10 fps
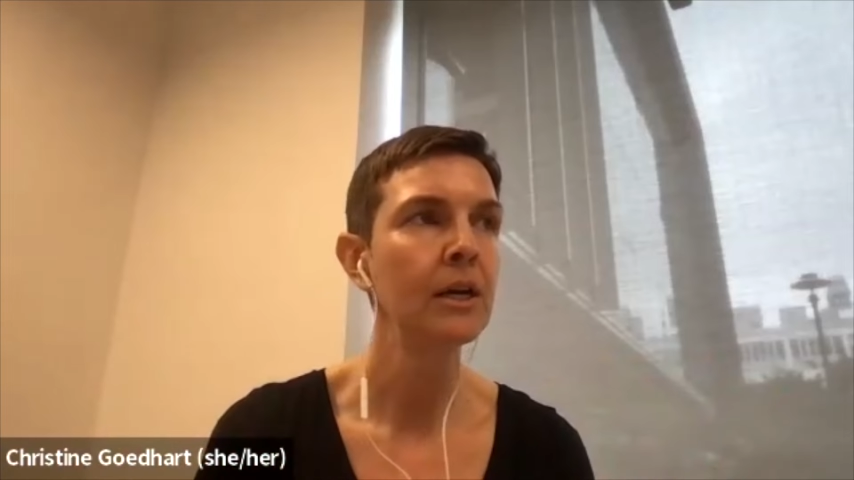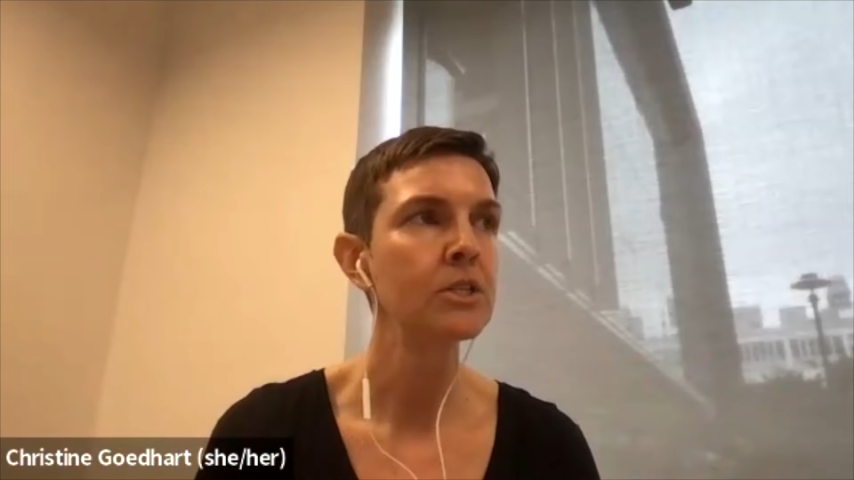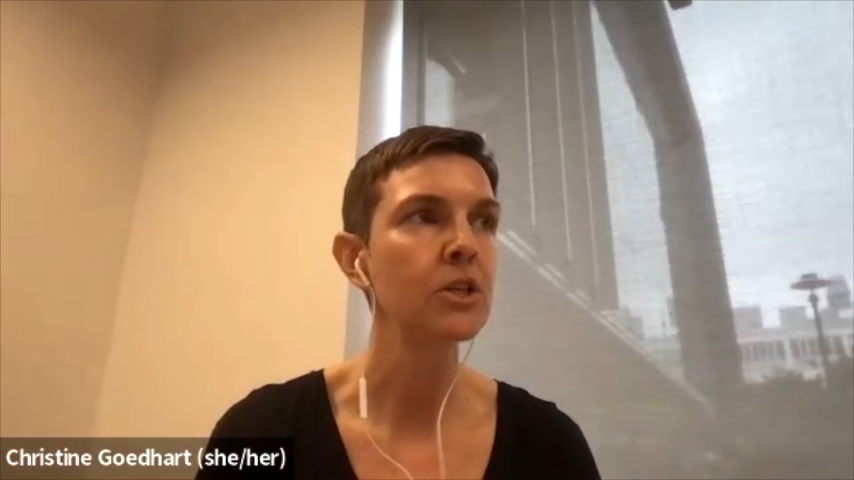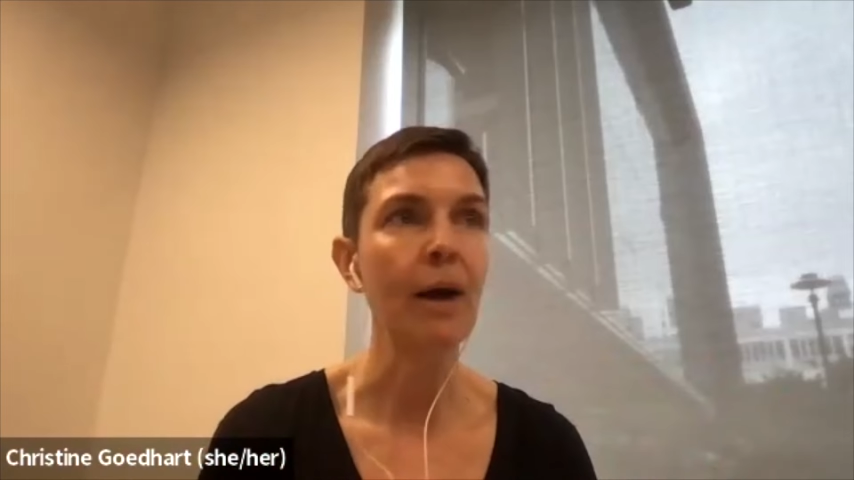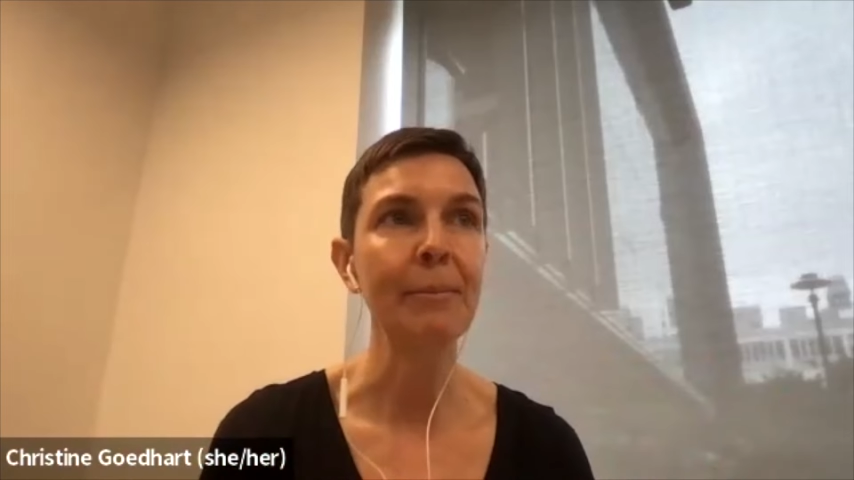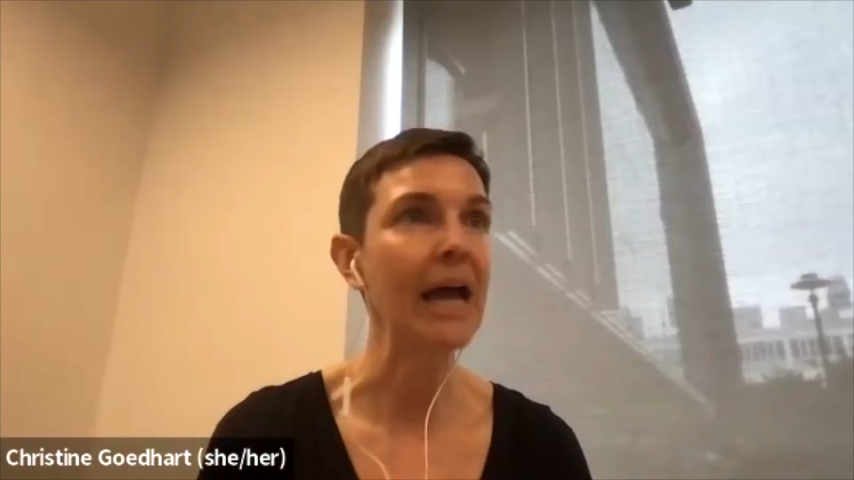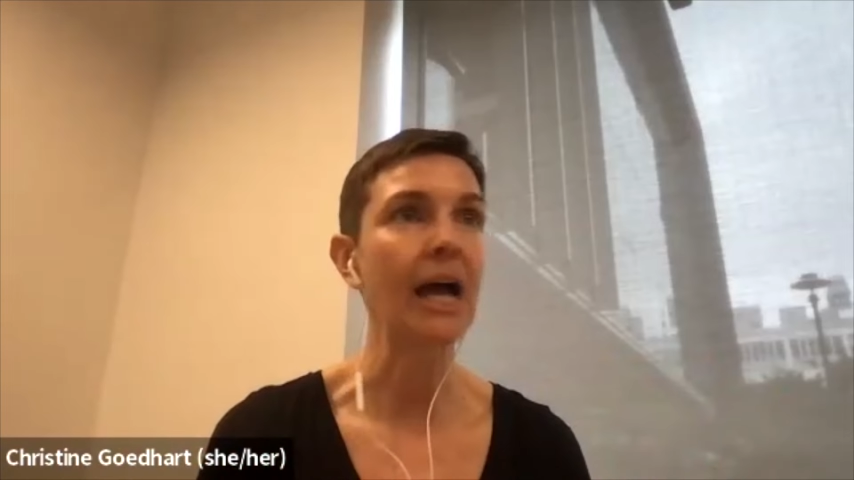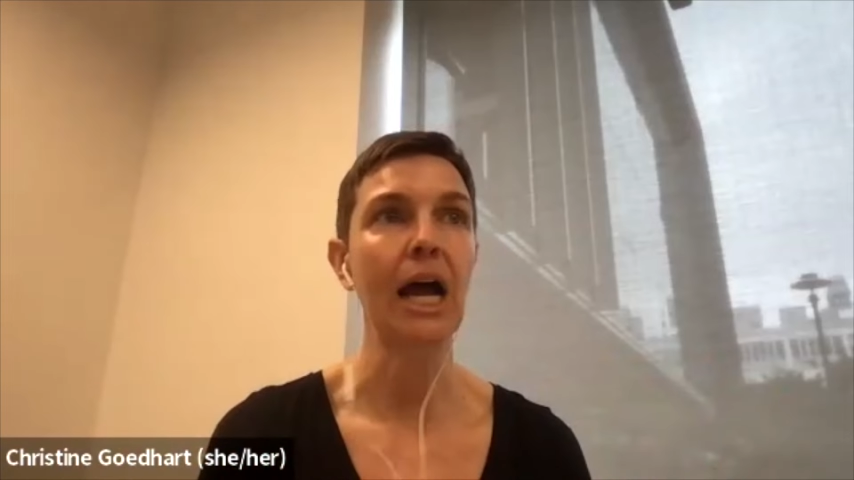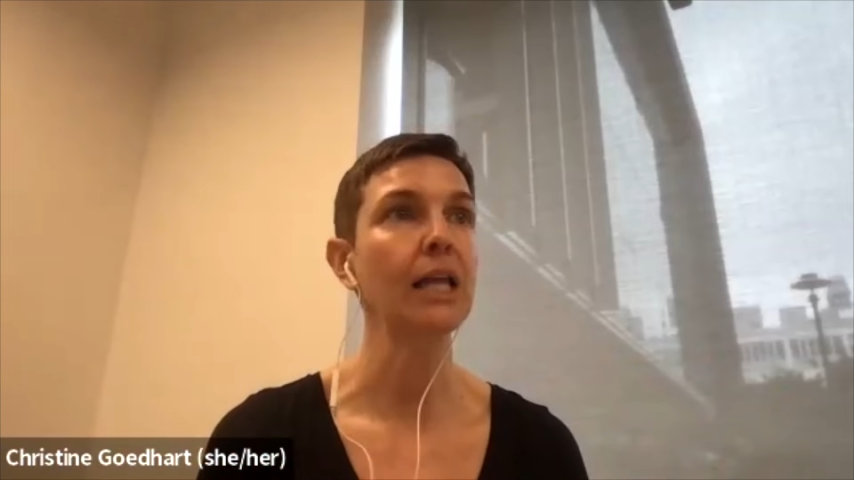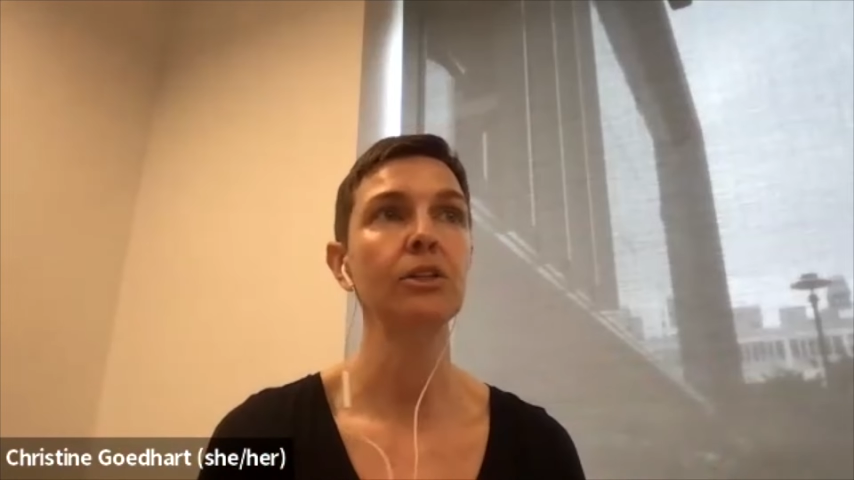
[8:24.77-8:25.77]
So, I mean,
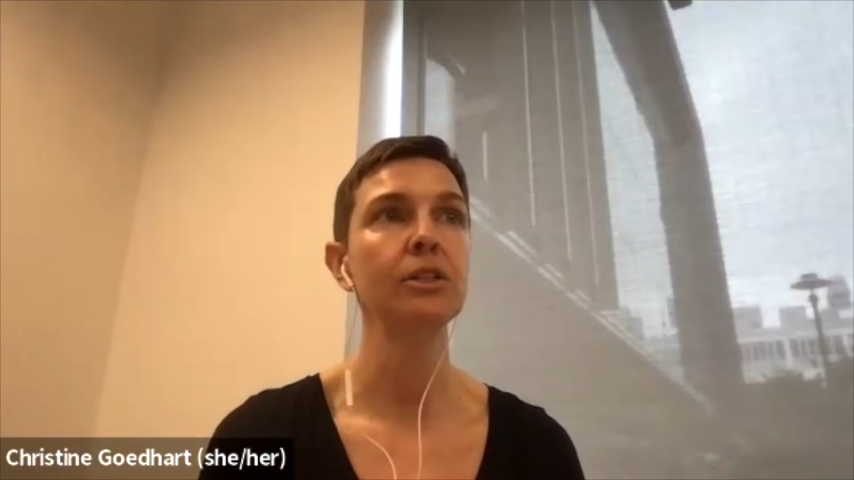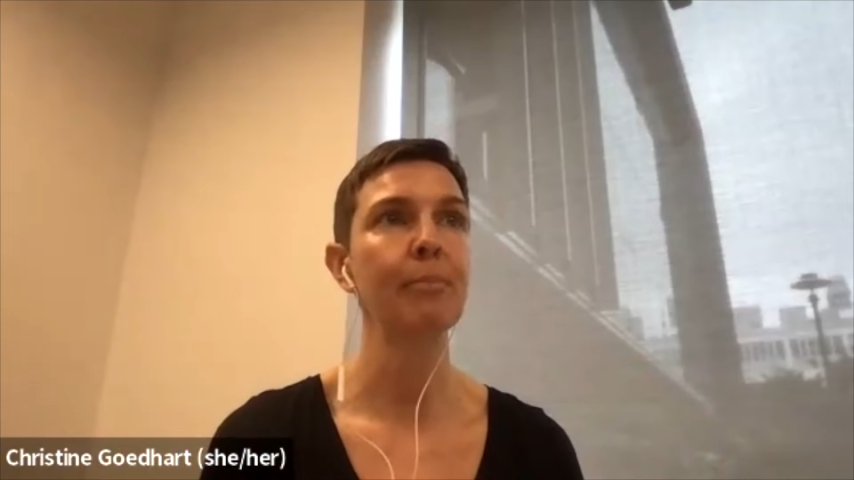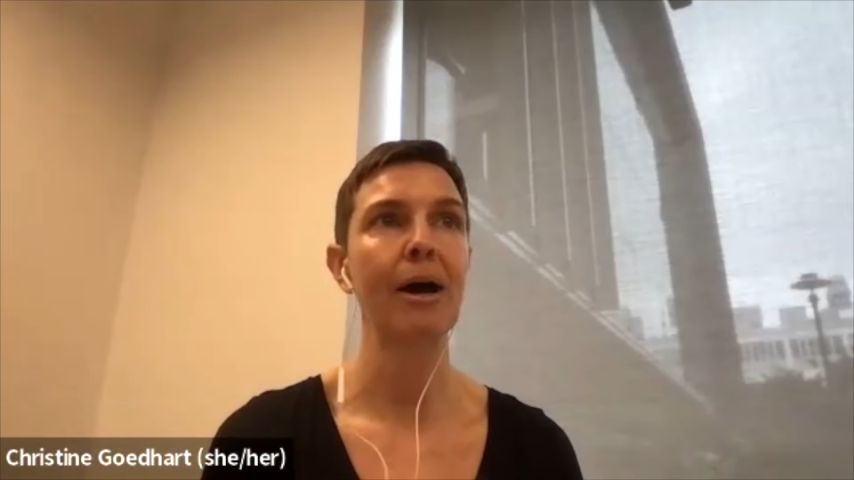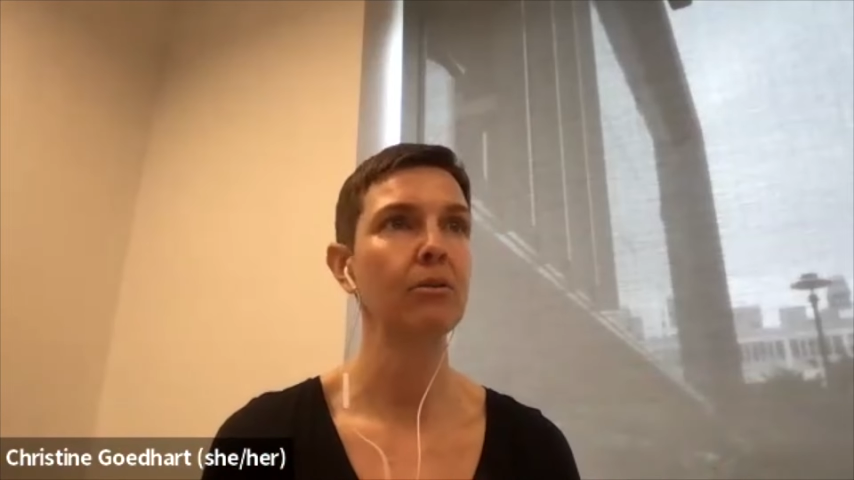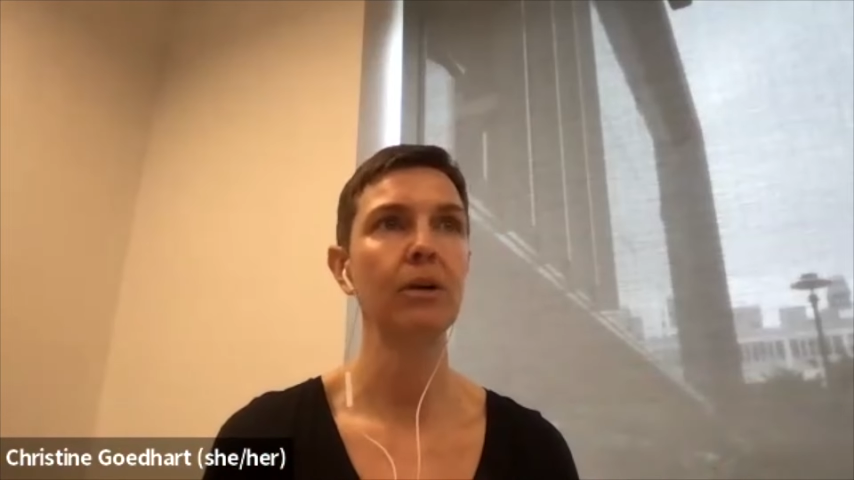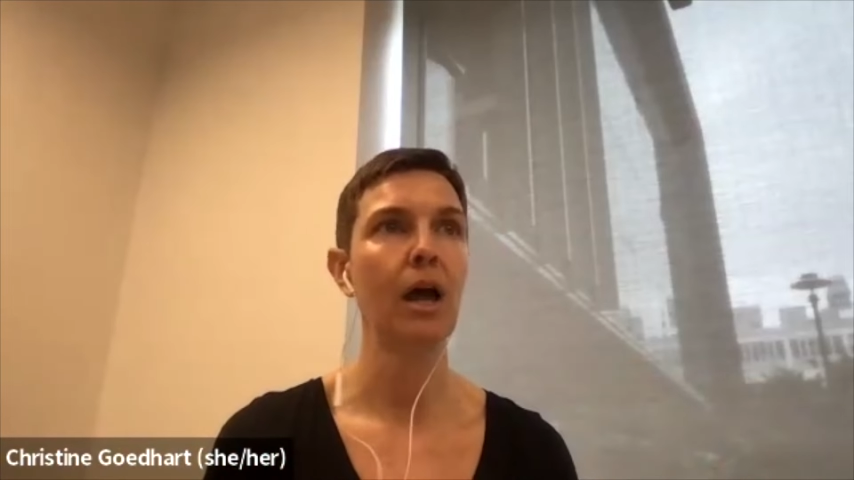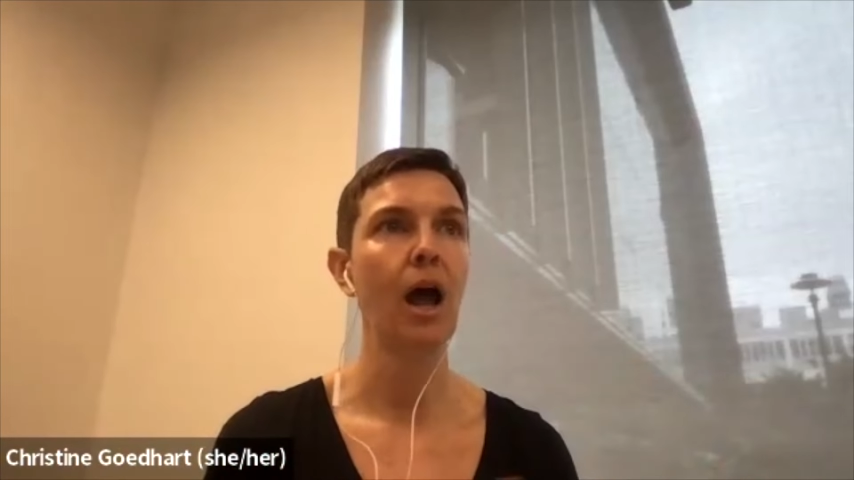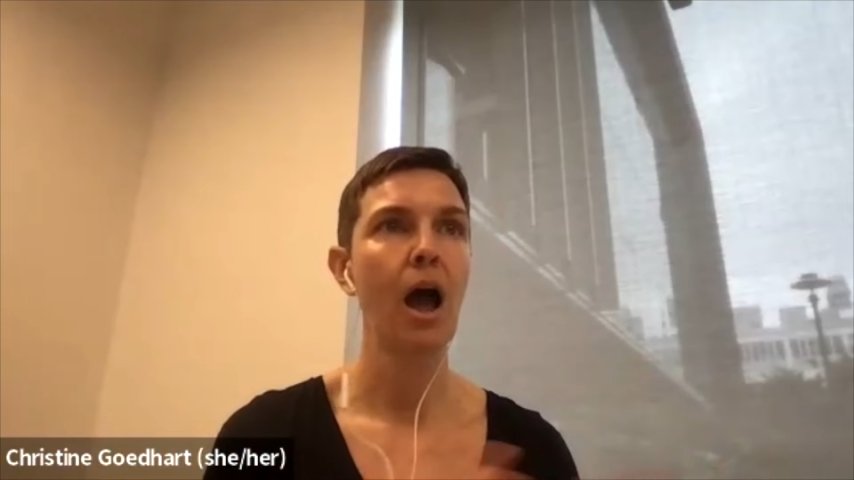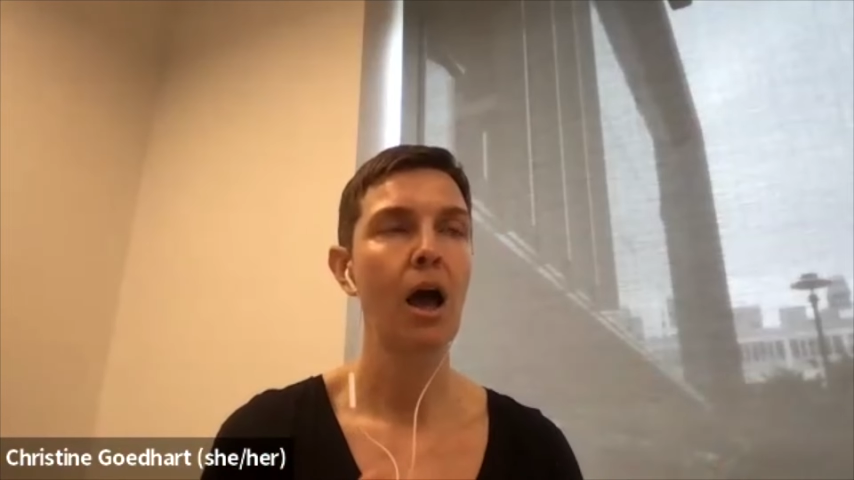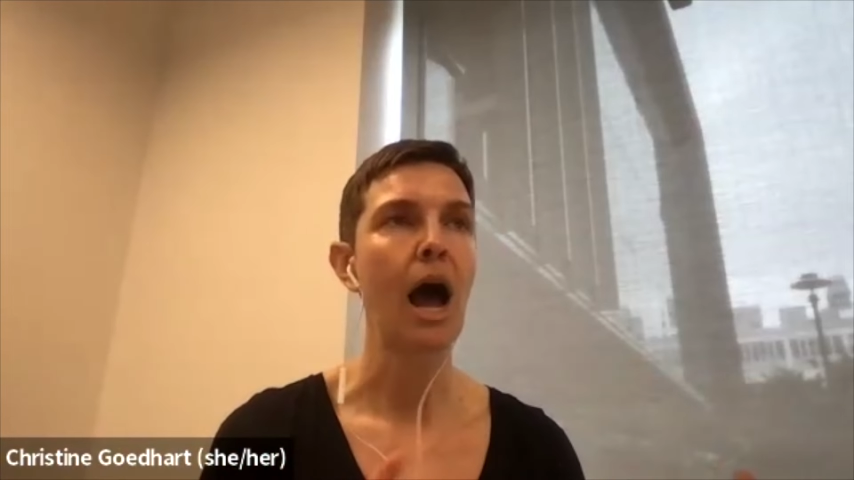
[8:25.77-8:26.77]

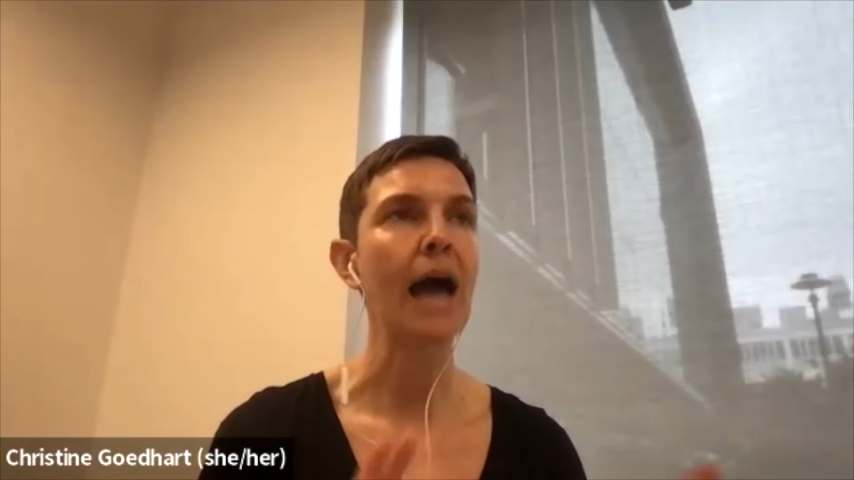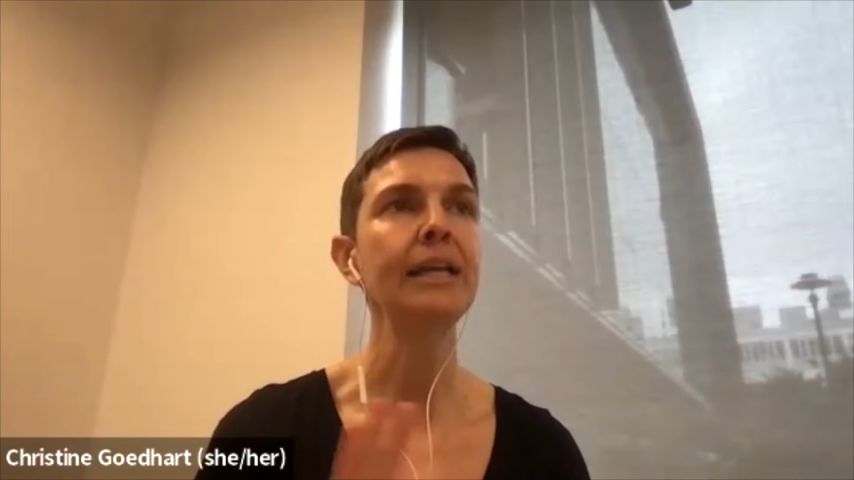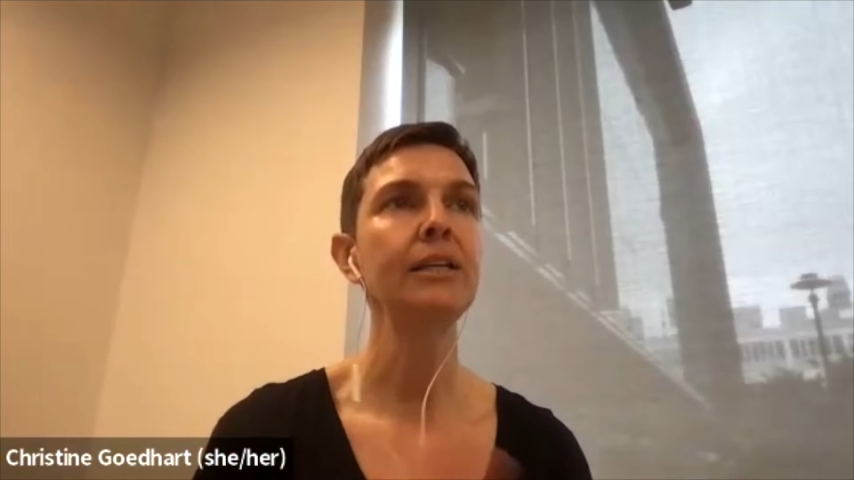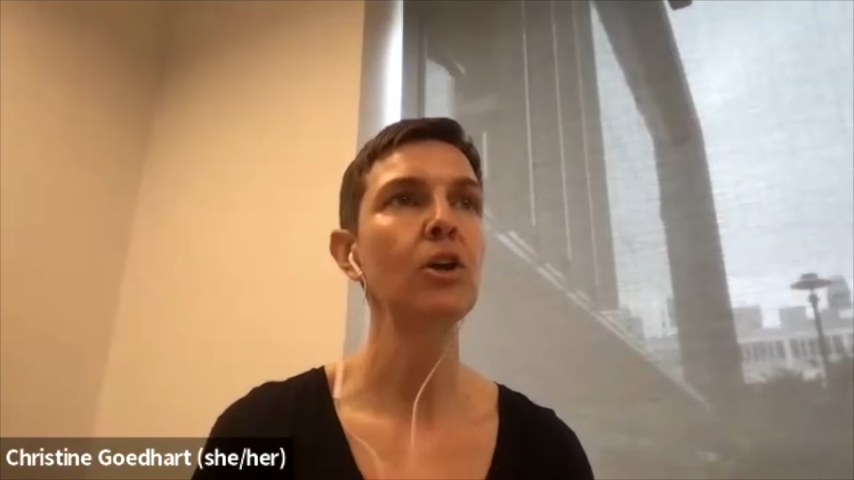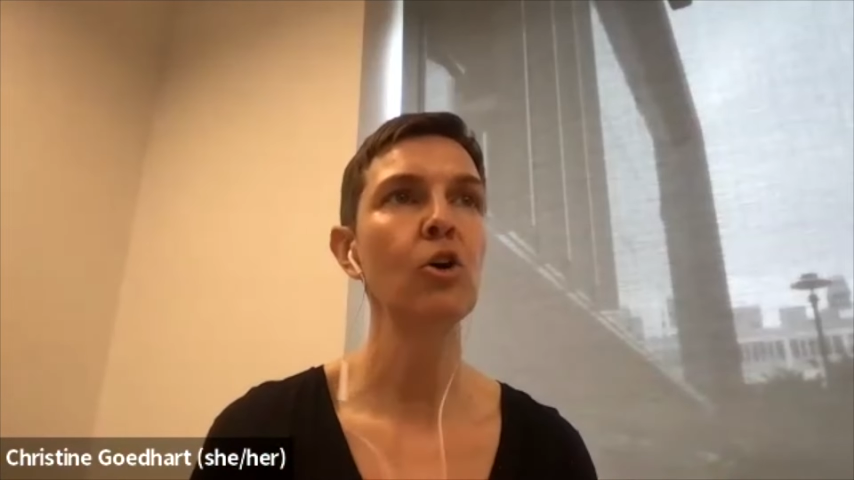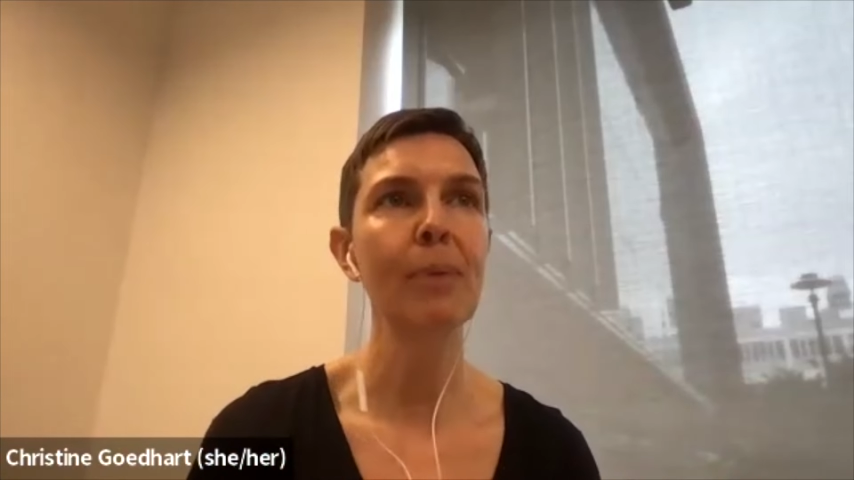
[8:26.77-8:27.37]
I didn't know